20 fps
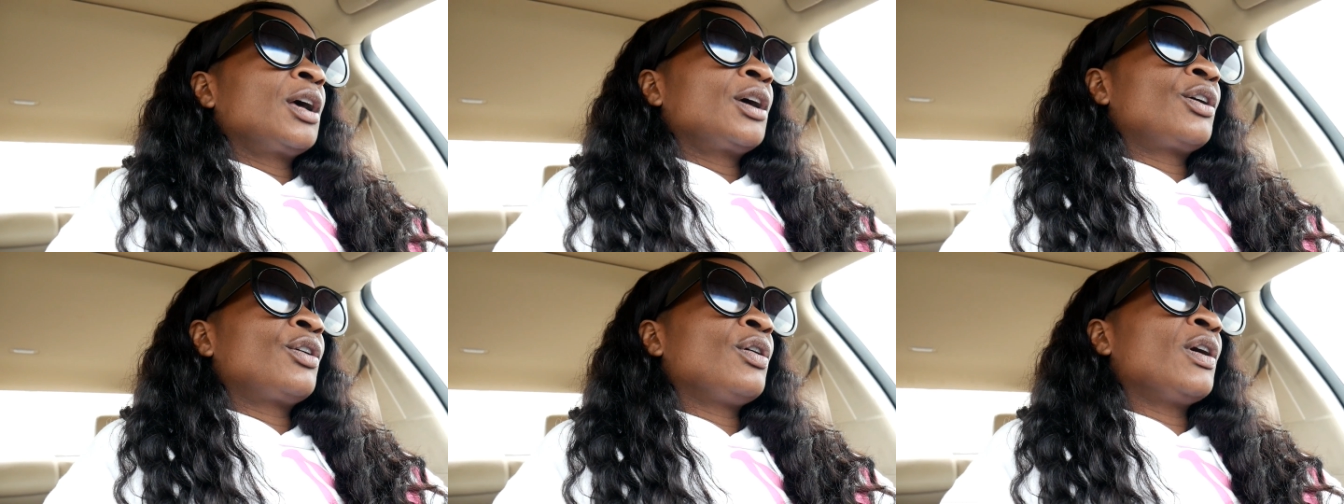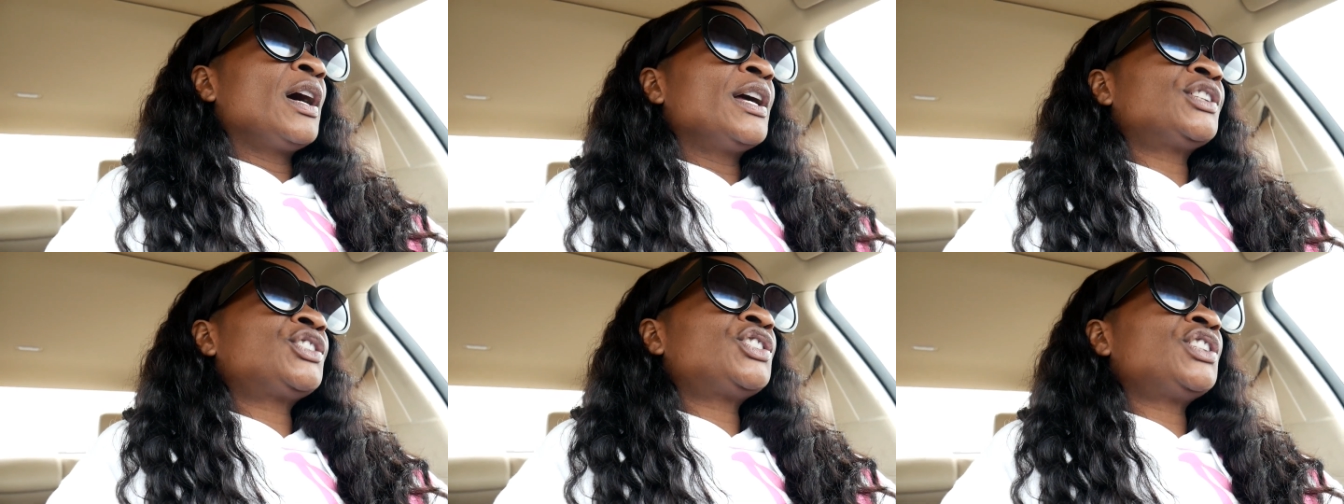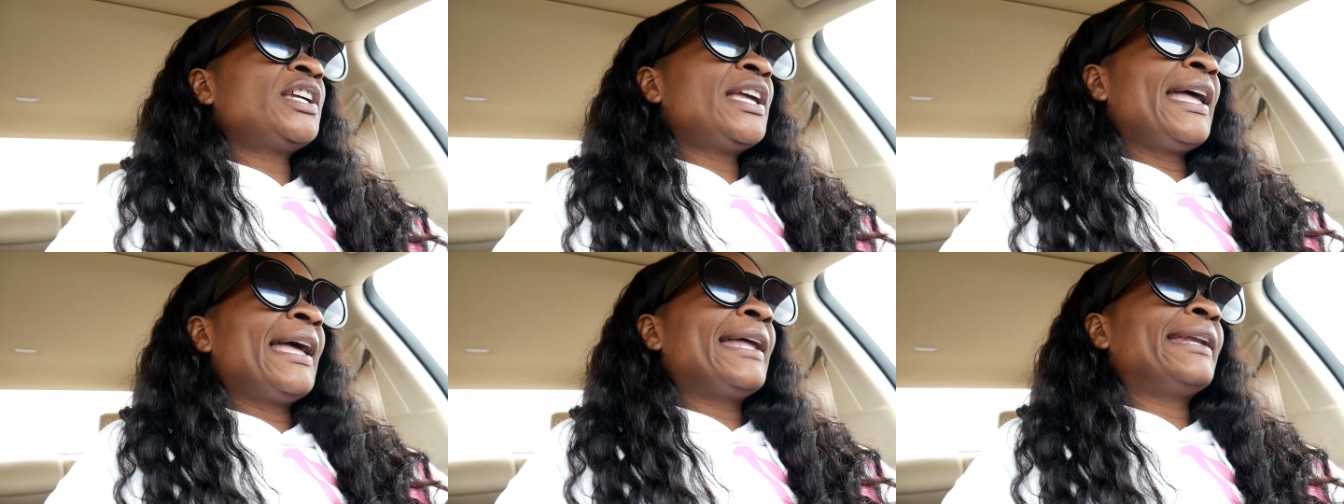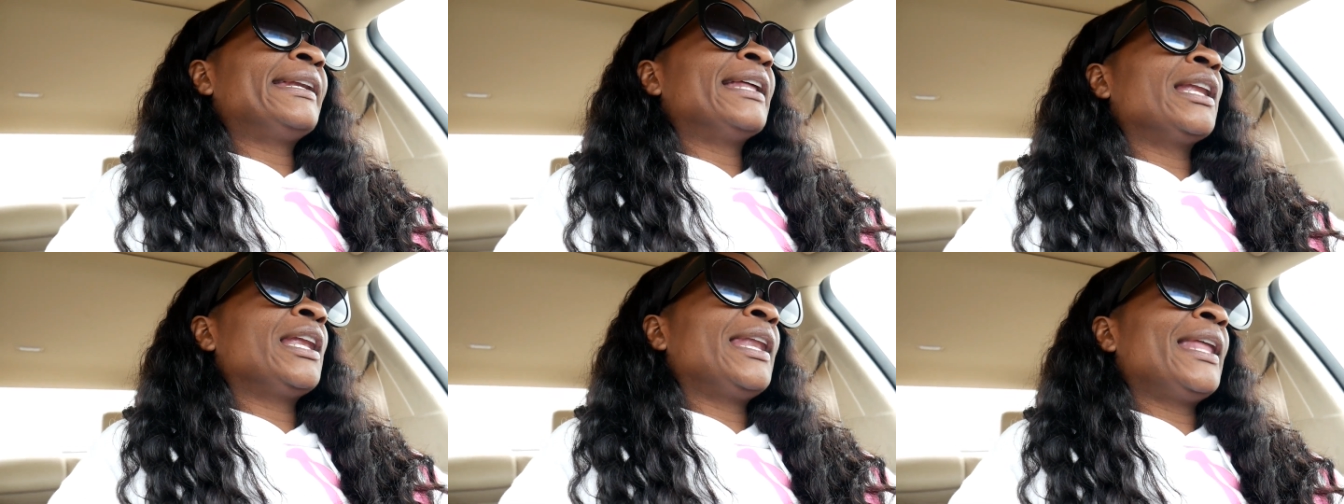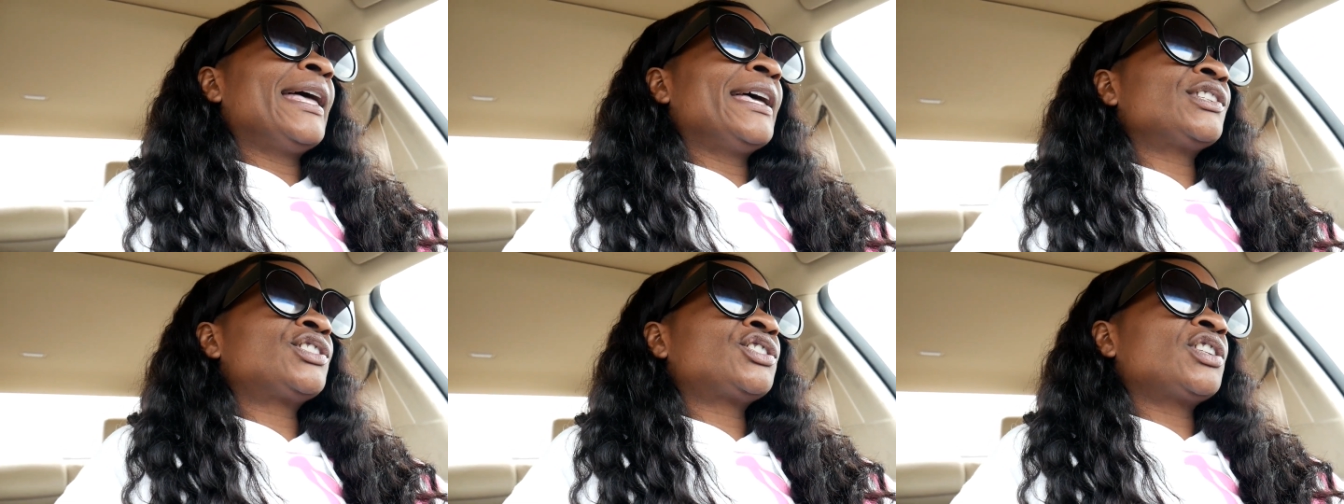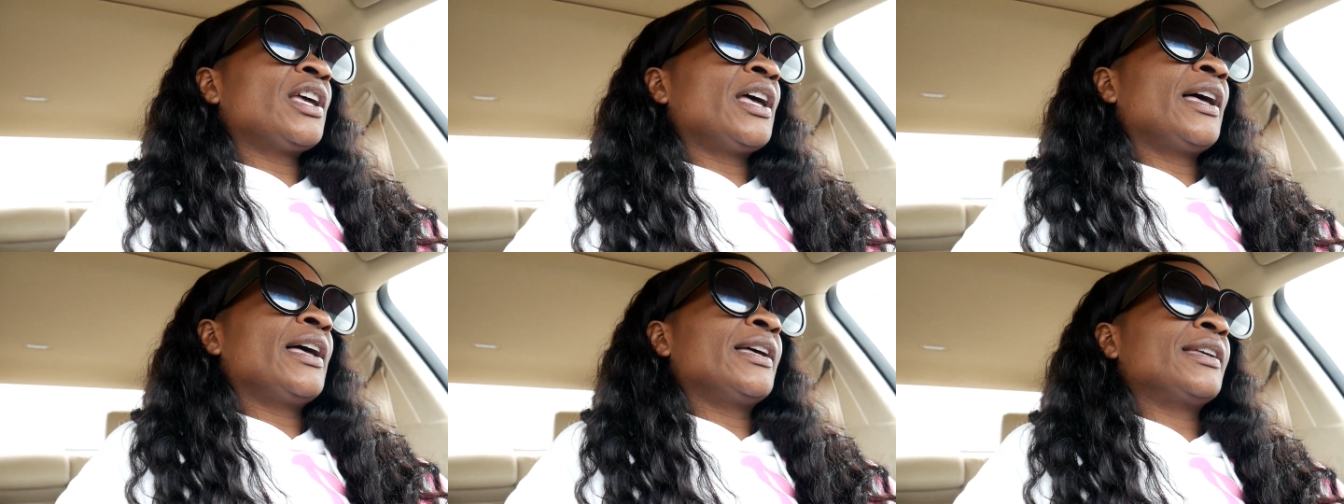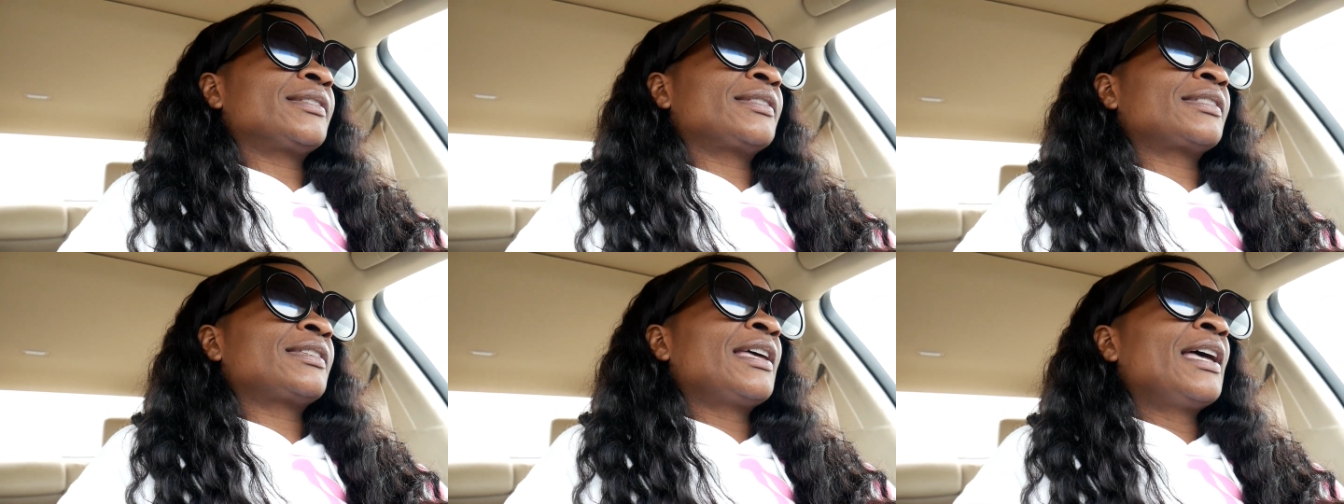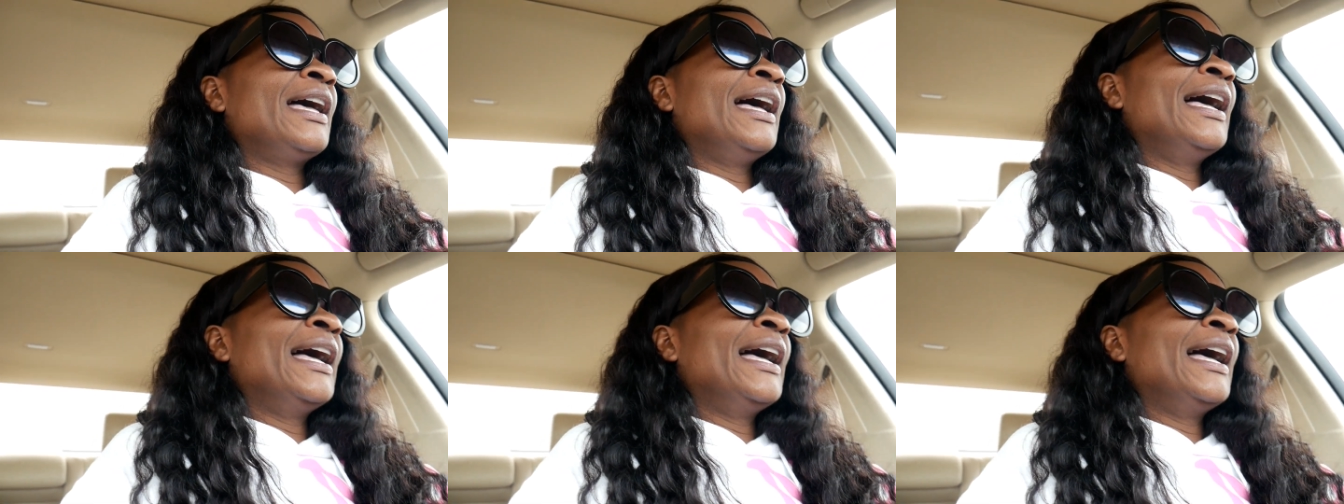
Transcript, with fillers: Crunchy and delicious.